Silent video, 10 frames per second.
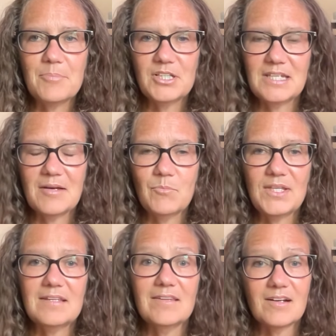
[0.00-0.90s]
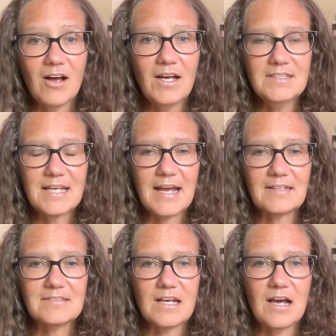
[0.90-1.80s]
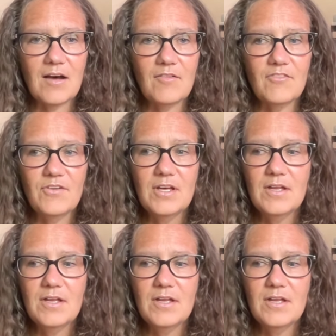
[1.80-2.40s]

put them within the context of